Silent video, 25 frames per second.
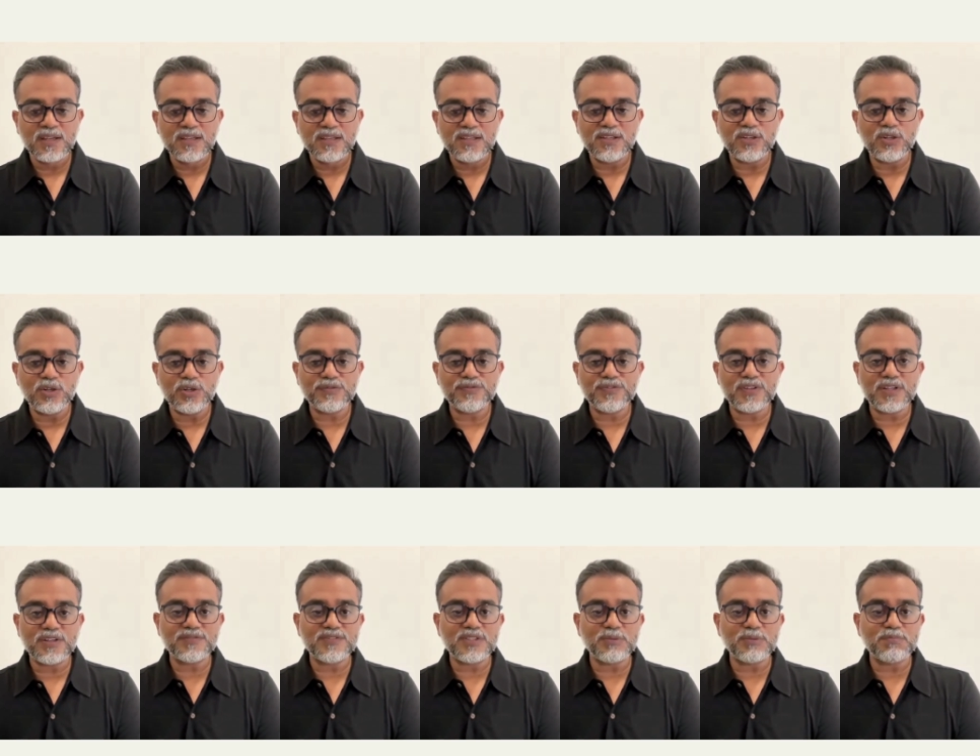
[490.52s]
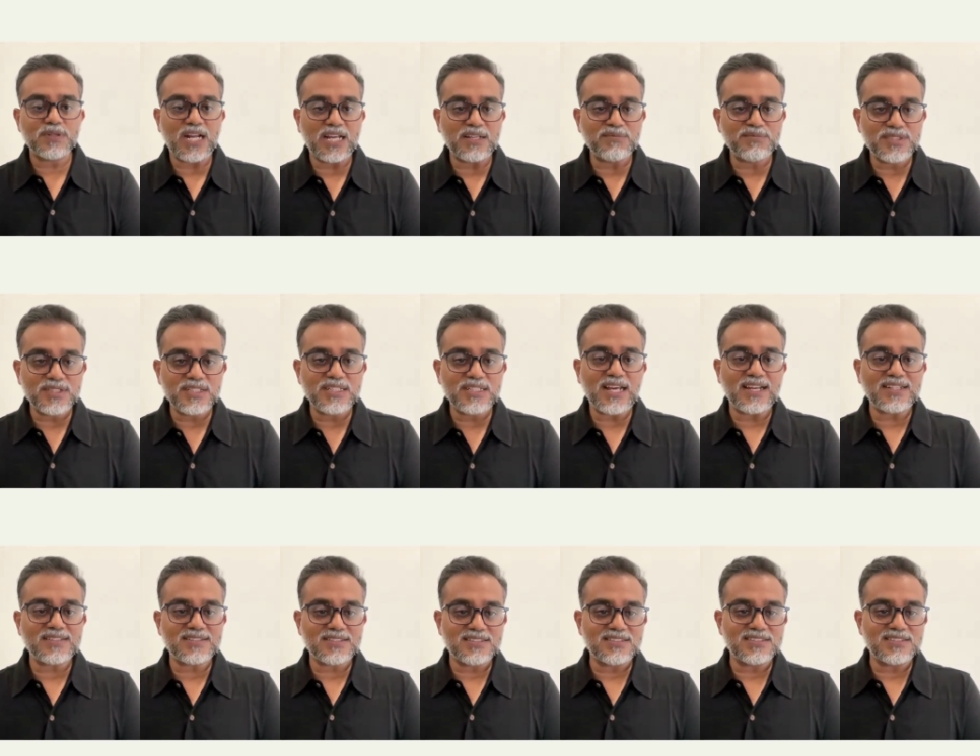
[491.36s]
you know, if, if the primary
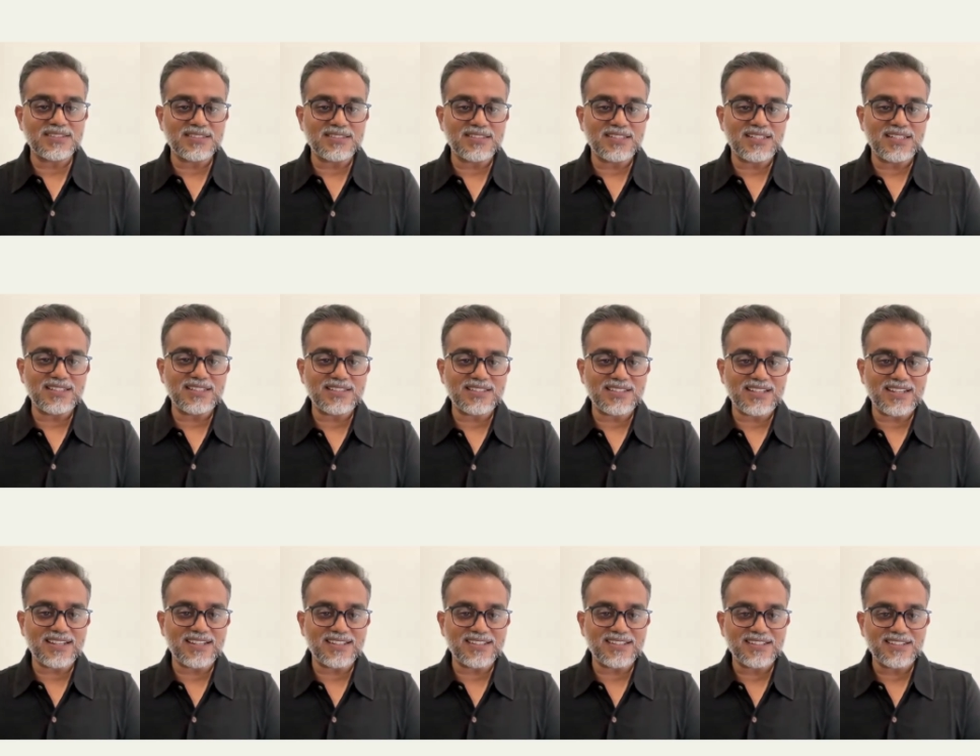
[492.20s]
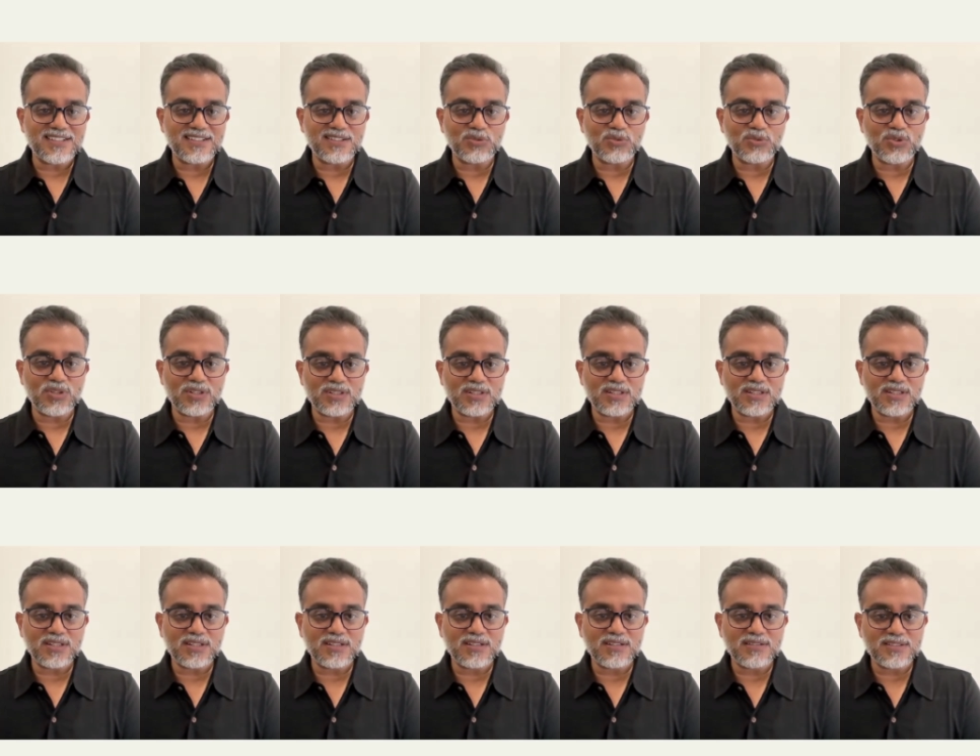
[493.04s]
actors in healthcare uh, who are
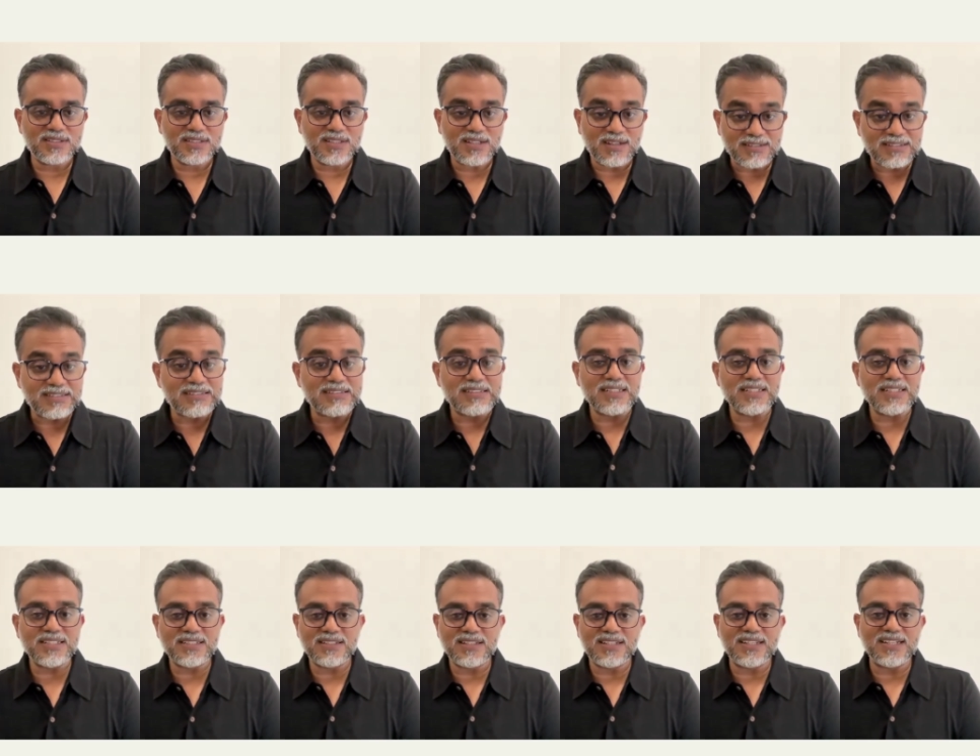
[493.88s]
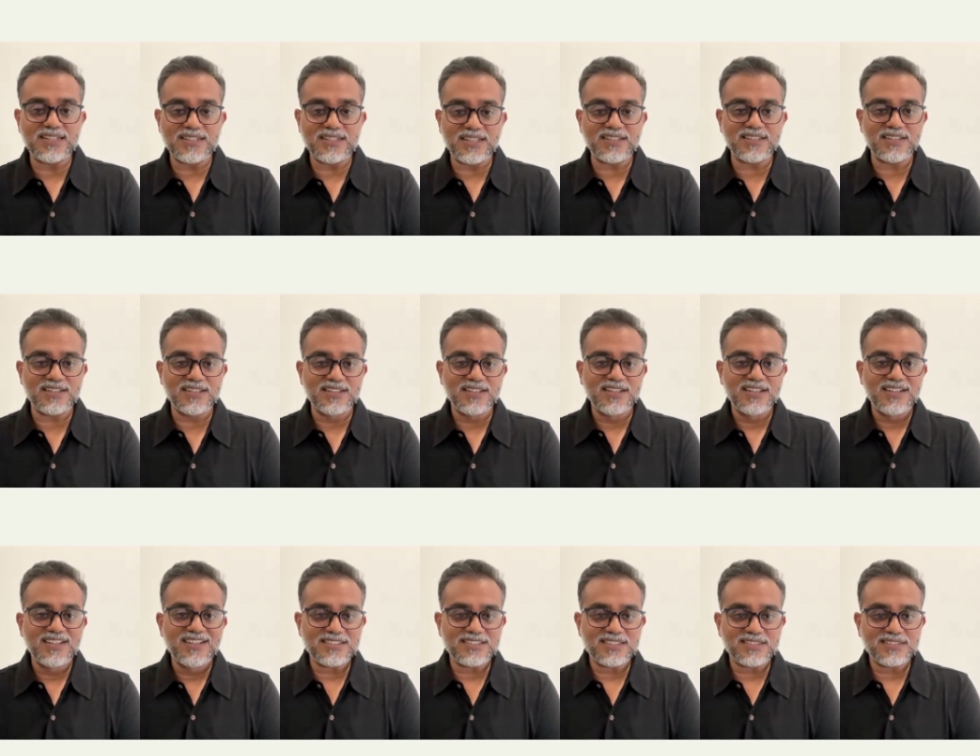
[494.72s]
currently leading
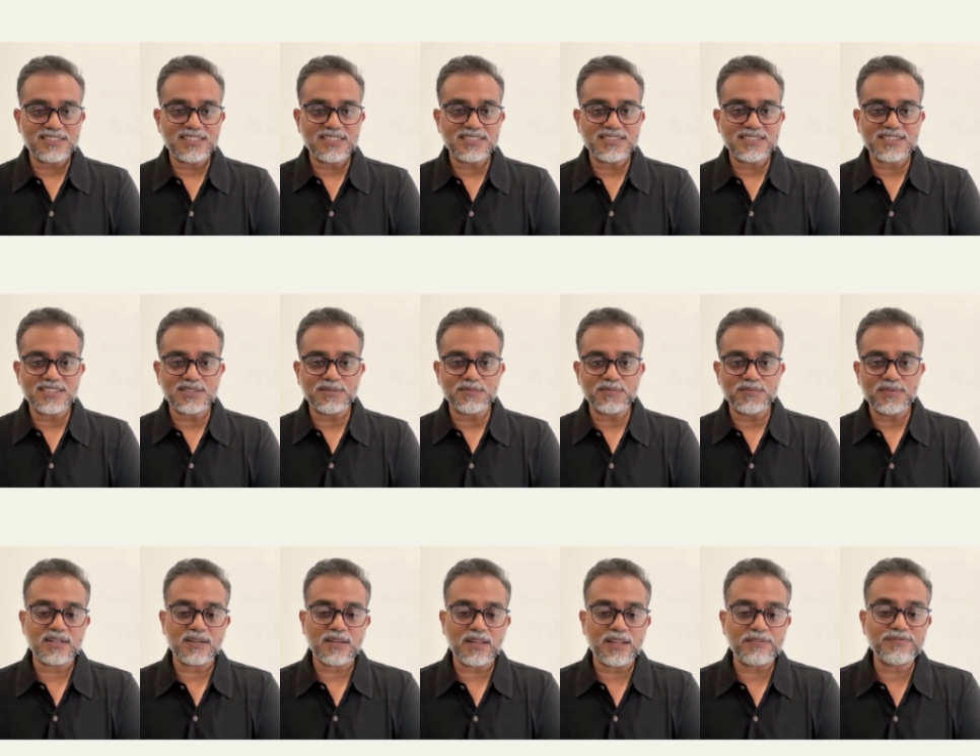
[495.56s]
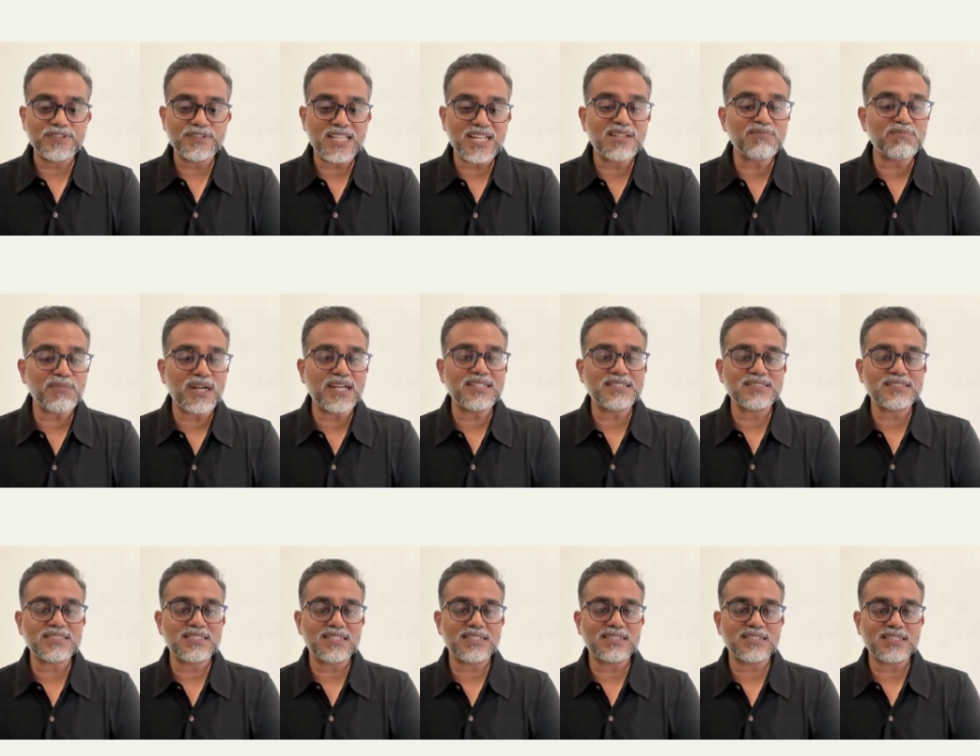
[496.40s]
the system, if their
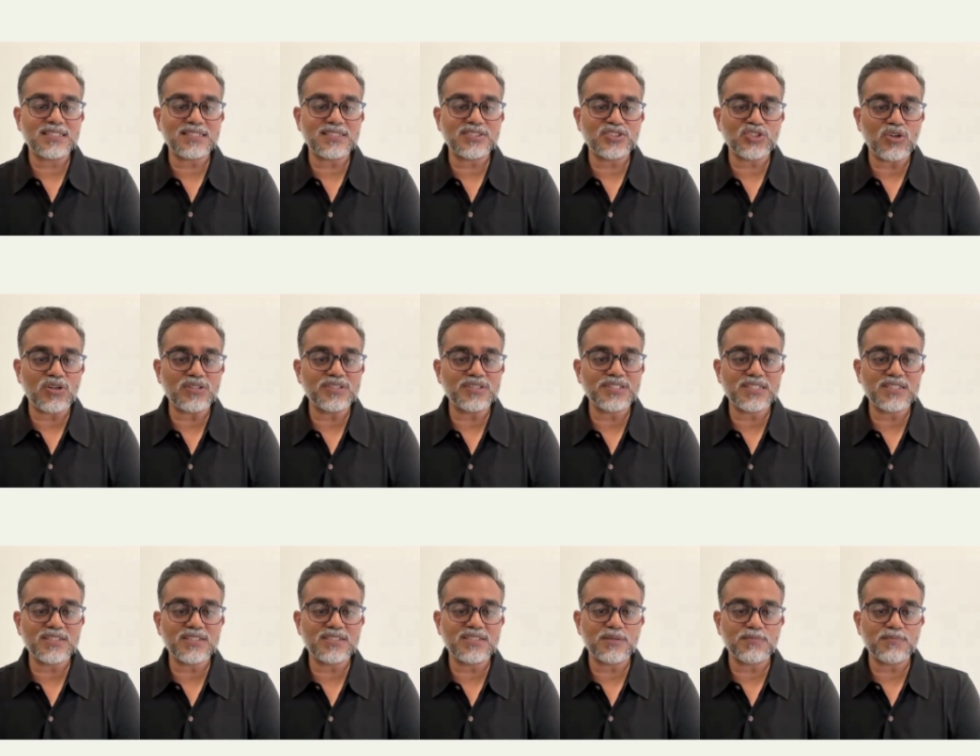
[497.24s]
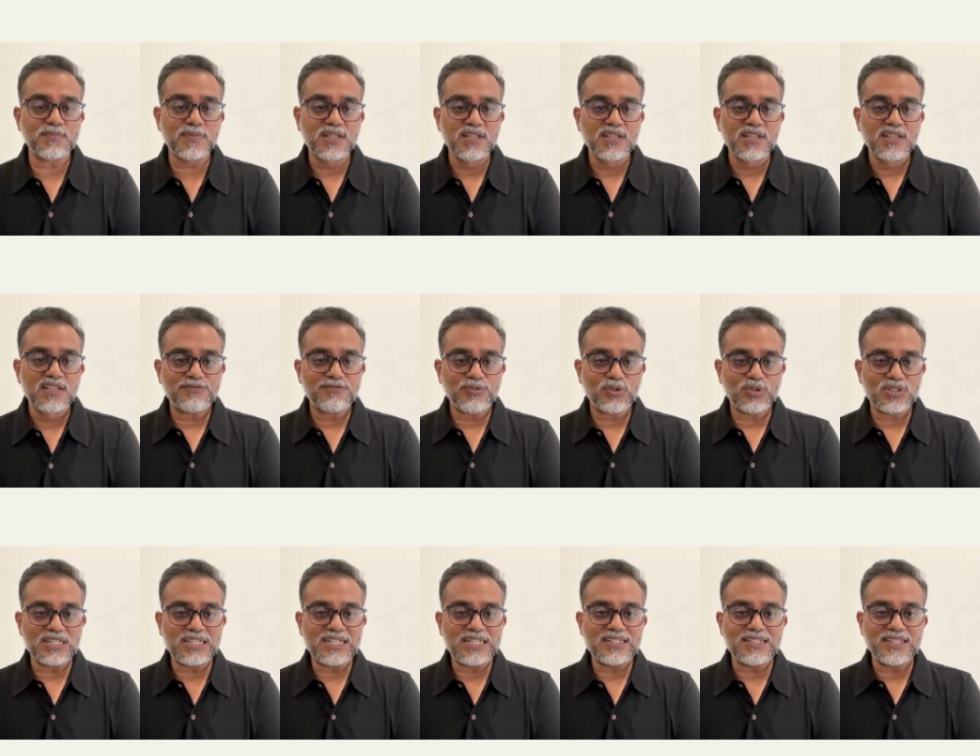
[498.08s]
mindset is not geared up for
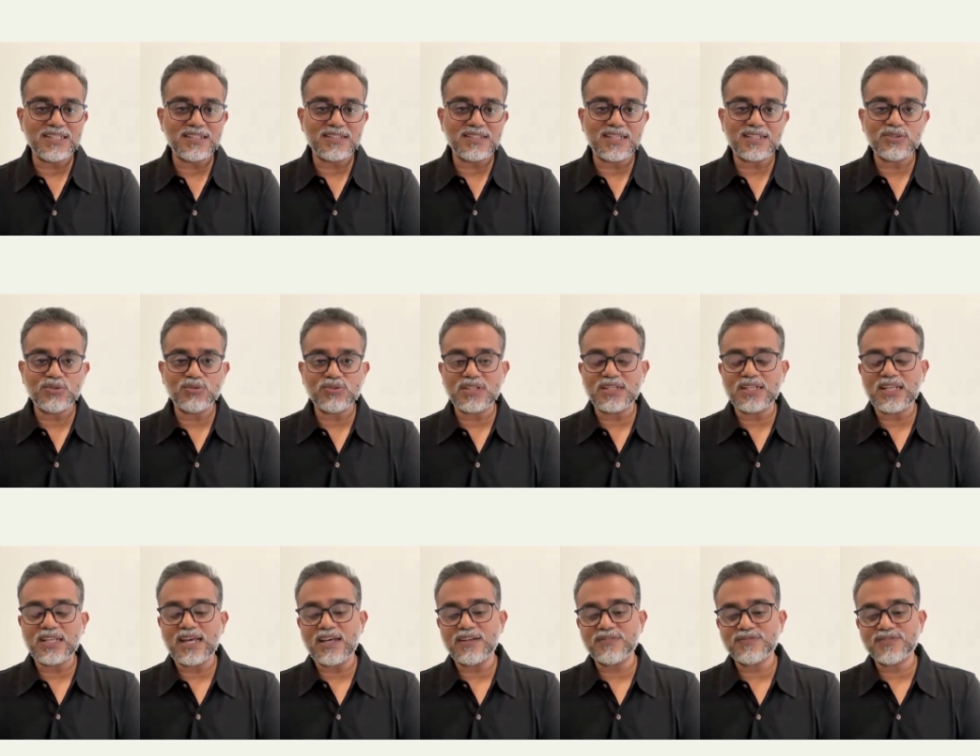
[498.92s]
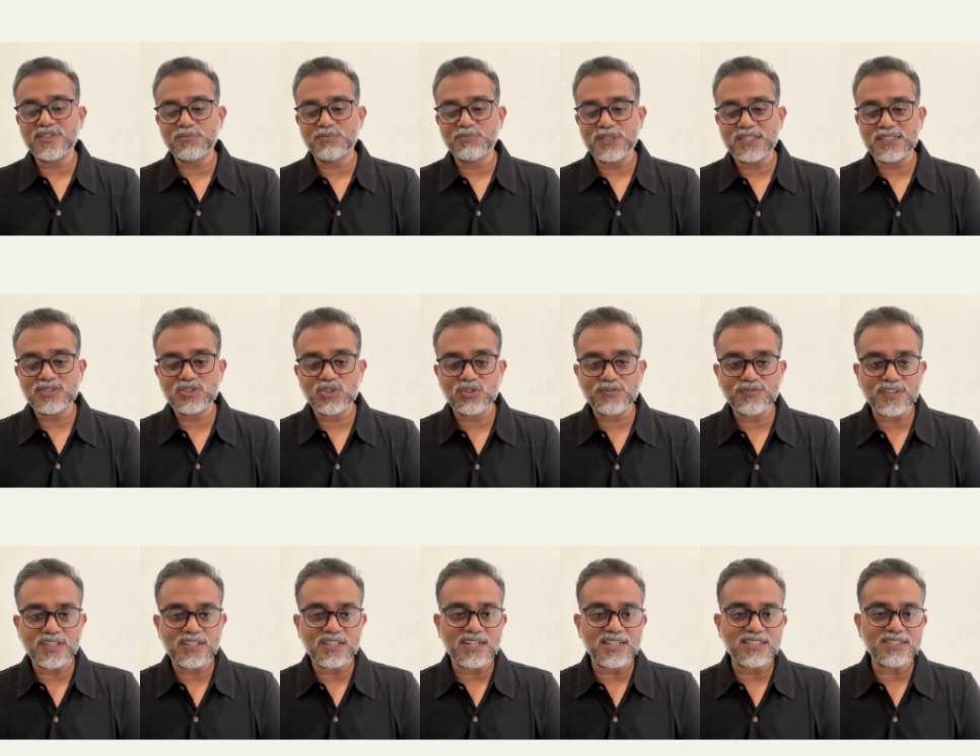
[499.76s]
leading, then you can have the best of
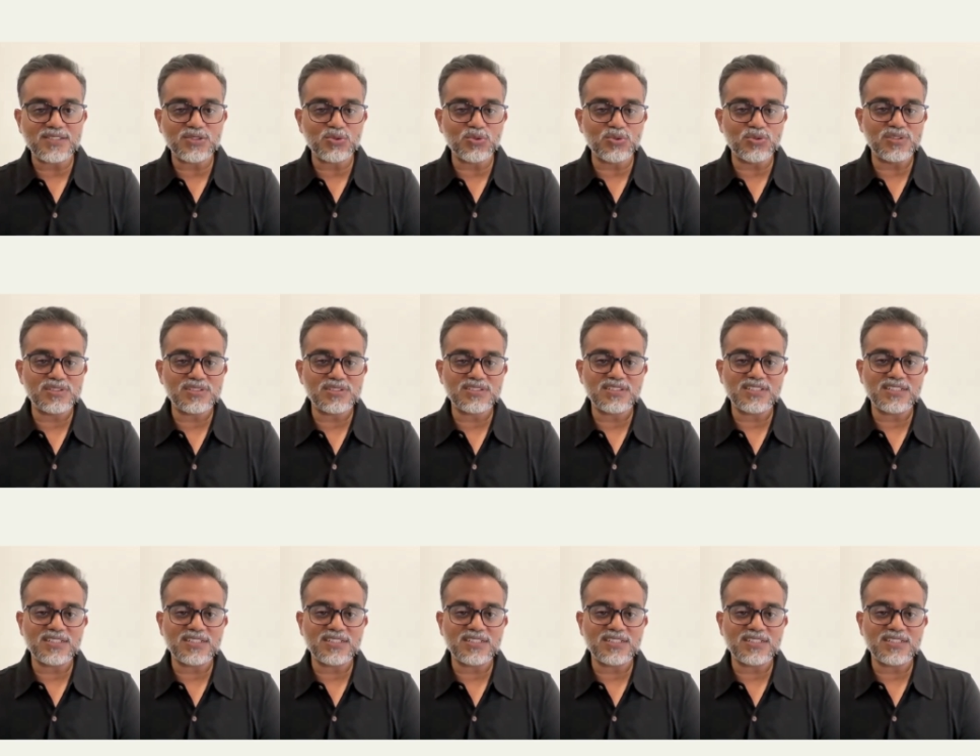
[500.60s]
AI tools.